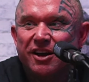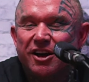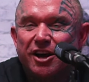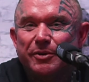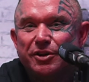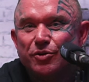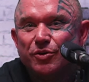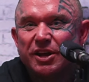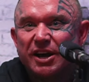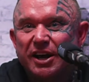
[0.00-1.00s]
I've been doing
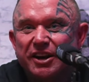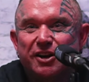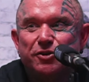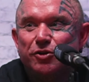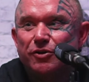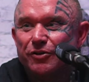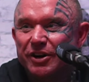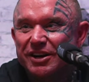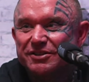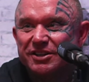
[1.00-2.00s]
cardio 2 to 3
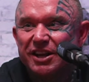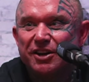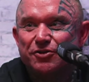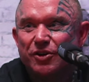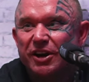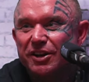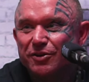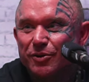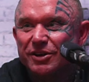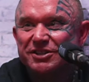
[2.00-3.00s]
hours a day, training
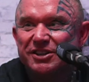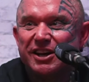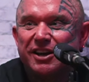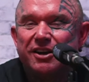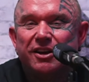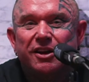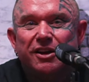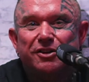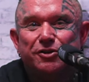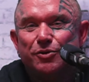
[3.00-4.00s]
twice a day,
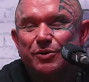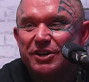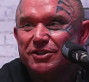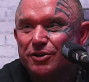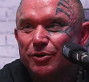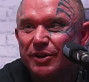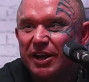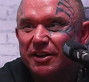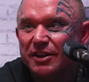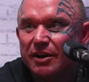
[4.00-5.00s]
doing this, doing
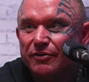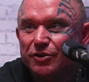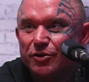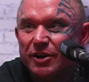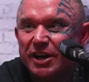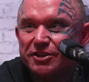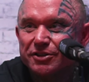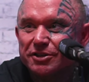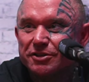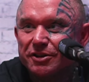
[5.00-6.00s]
that. Now for 2 days, I
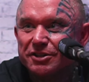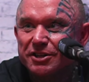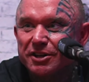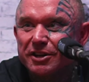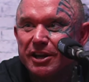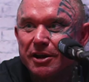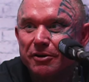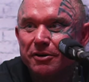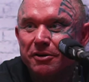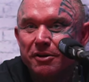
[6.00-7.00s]
just got to sit there
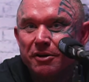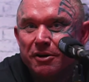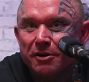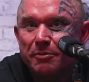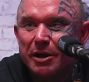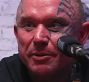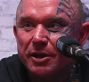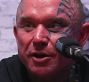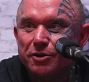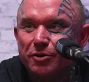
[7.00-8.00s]
and maybe
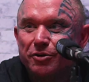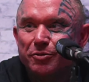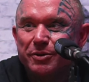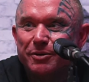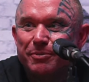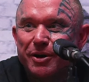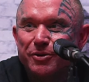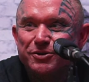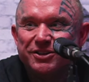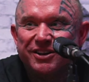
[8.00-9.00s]
go do a little bit of
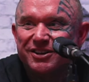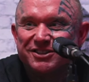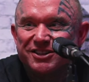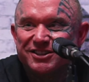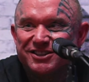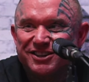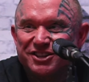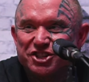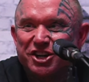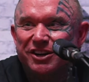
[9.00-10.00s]
posing. It's just
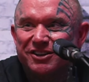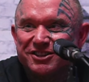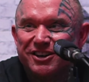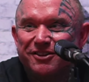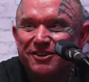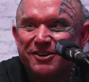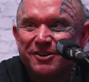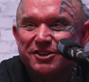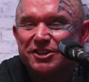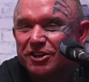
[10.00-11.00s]
shit. So
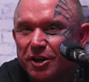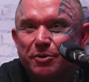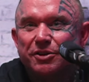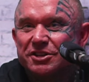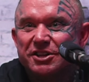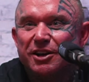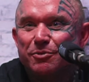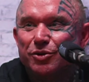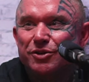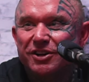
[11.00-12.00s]
just keep on the same
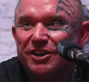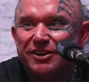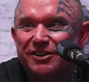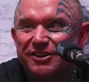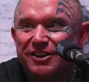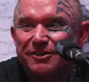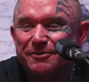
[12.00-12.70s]
routine, you know?